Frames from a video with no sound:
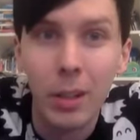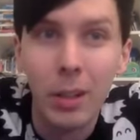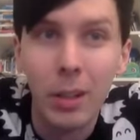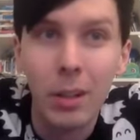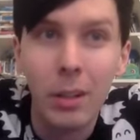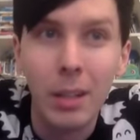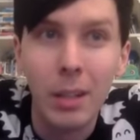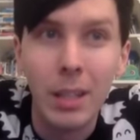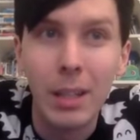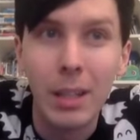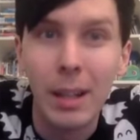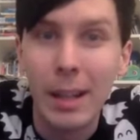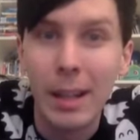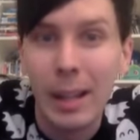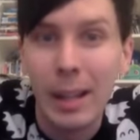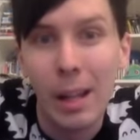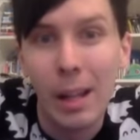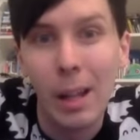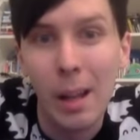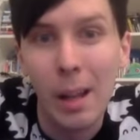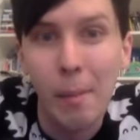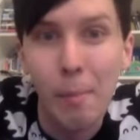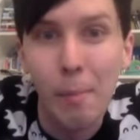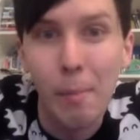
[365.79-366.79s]
This is like the
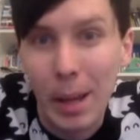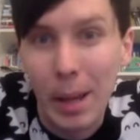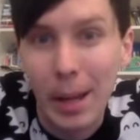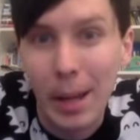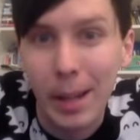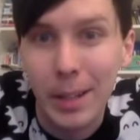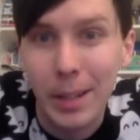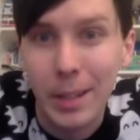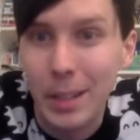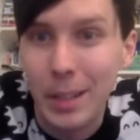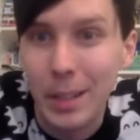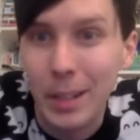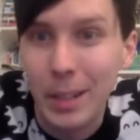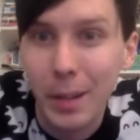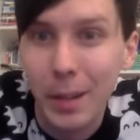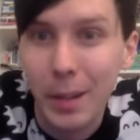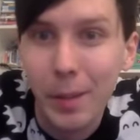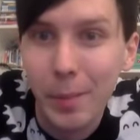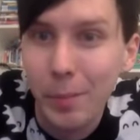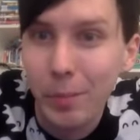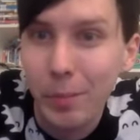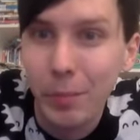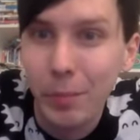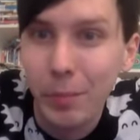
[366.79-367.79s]
Olympics.
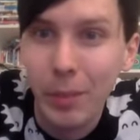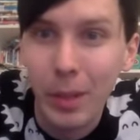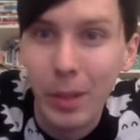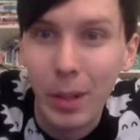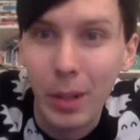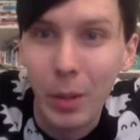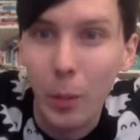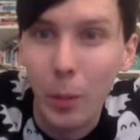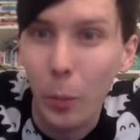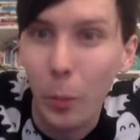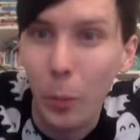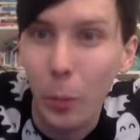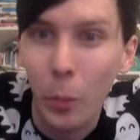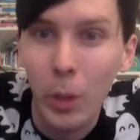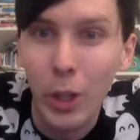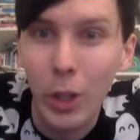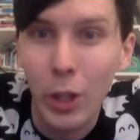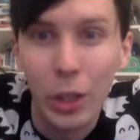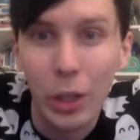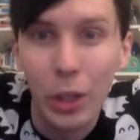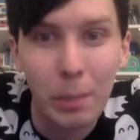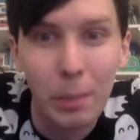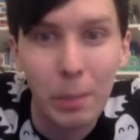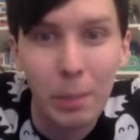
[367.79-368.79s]
We
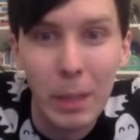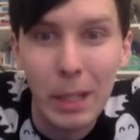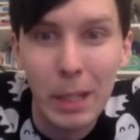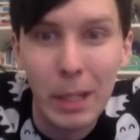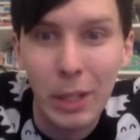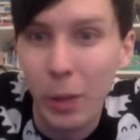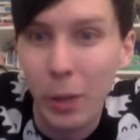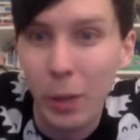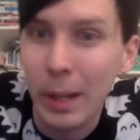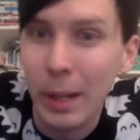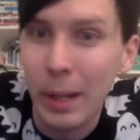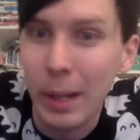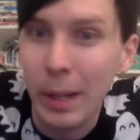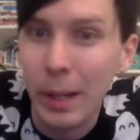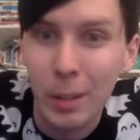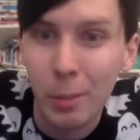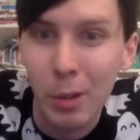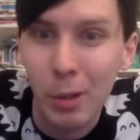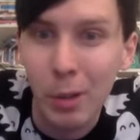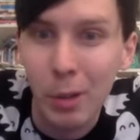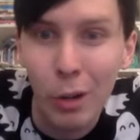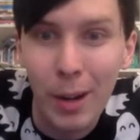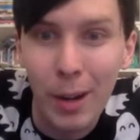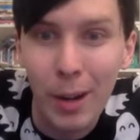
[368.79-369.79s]
should be doing some
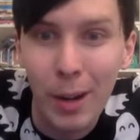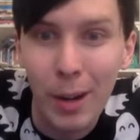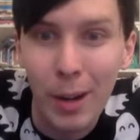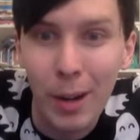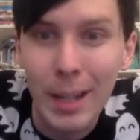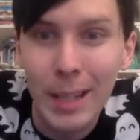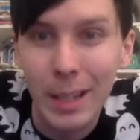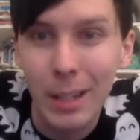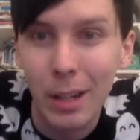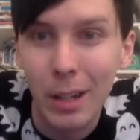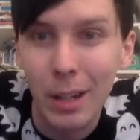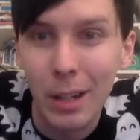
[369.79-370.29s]
crazy stuff.